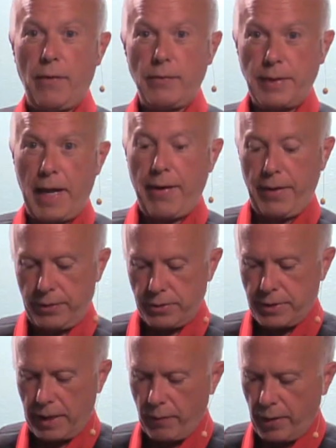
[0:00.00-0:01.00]
now I
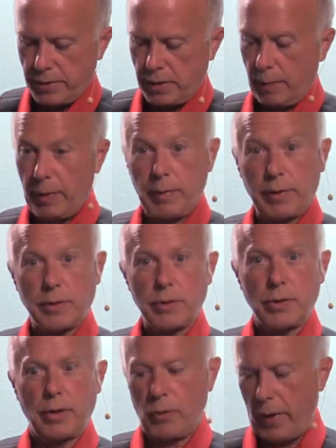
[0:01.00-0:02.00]
understand why some people are
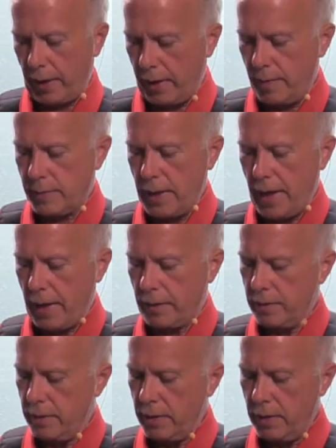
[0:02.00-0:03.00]
concerned why it comes out.
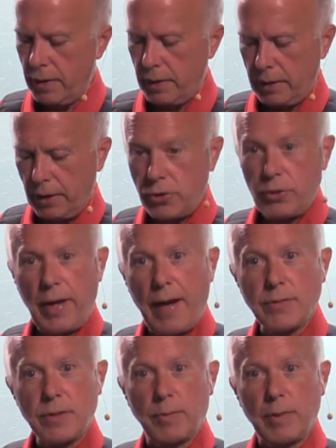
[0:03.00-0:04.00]
Unless you
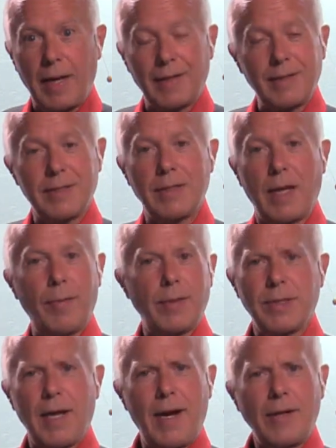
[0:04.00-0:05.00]
have something like this side by
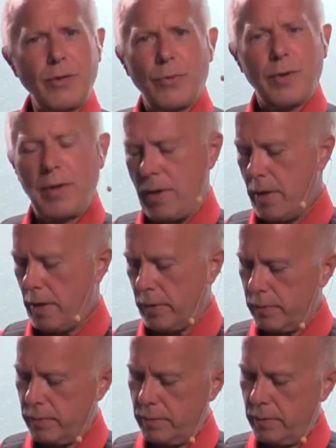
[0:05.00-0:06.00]
side, you wouldn't know.
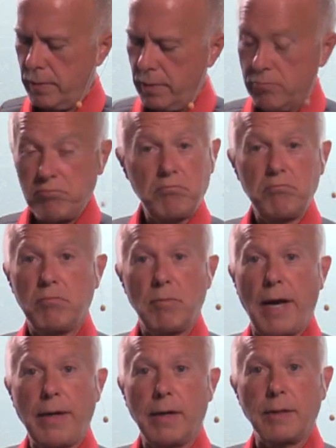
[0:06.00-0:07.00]

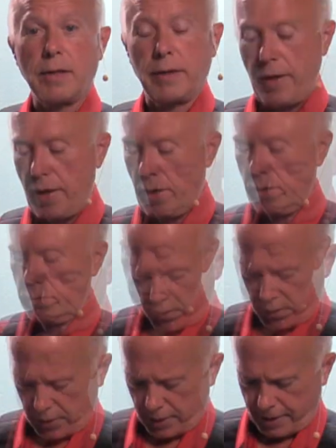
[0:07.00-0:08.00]
I didn't till now.
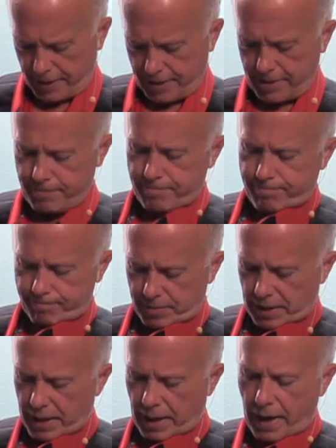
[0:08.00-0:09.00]

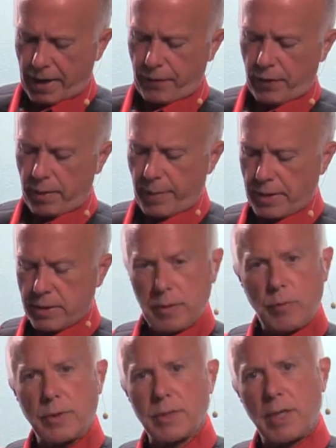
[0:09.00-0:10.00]
And I have heard about
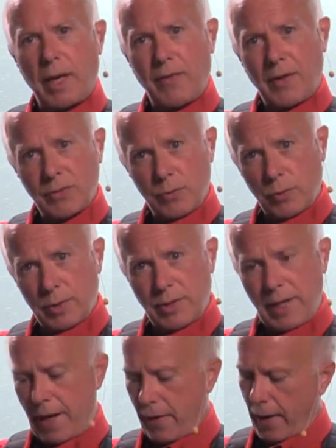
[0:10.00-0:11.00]
someone saying this would
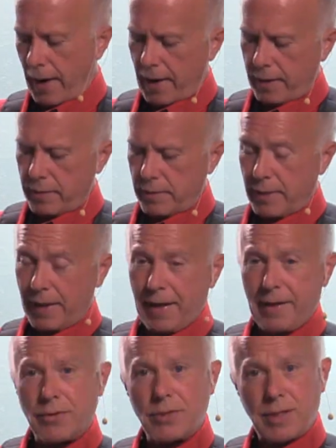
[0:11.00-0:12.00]
tear out. I
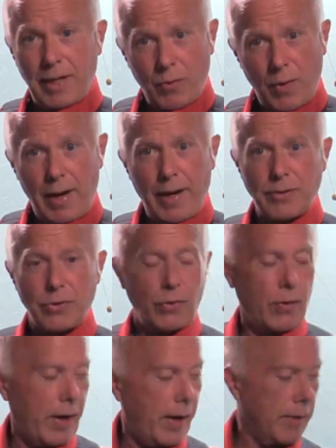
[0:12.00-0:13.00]
understand why it
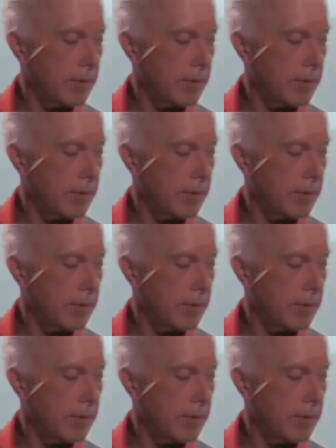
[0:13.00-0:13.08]
tore out.